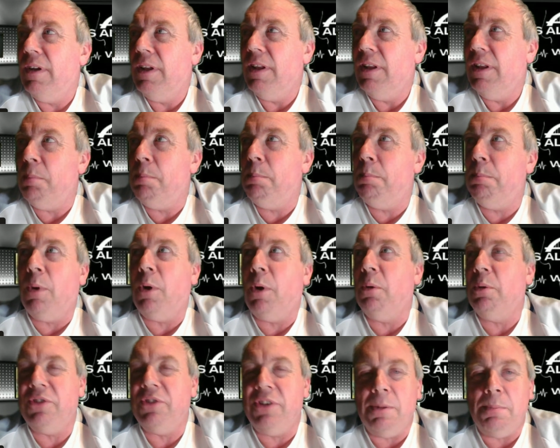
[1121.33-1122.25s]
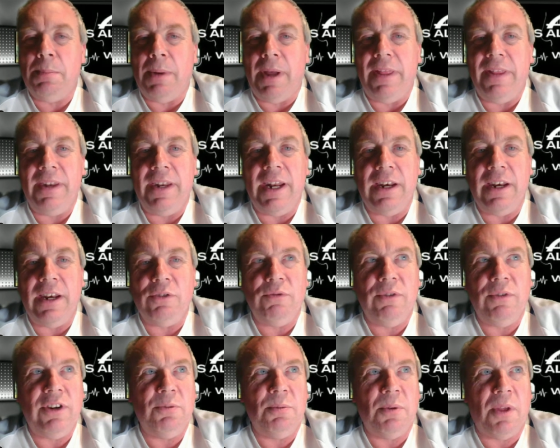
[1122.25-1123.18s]
the ball was in the back of the net and
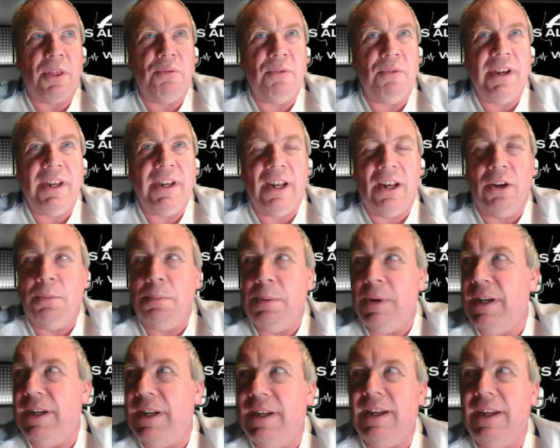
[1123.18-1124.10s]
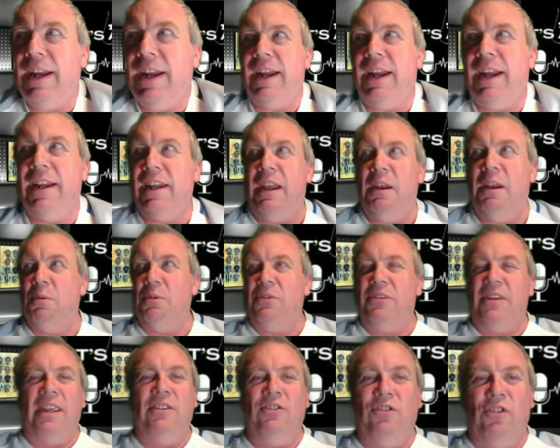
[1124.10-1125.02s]
Greece were 3-0 up, and it was
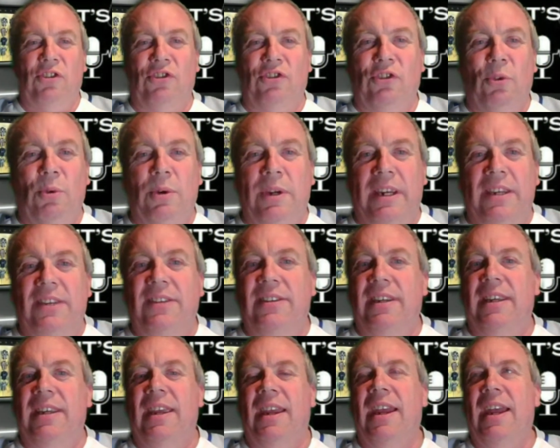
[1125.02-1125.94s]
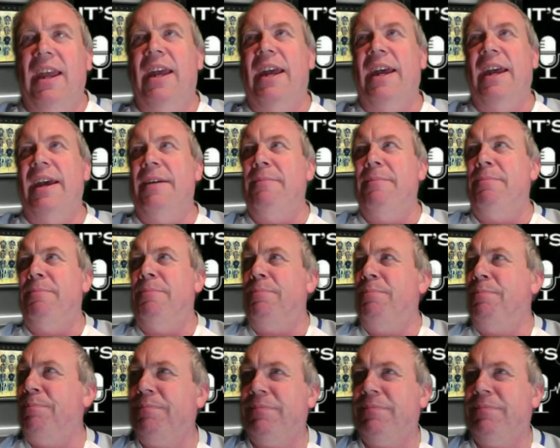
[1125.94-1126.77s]
like just so easy. And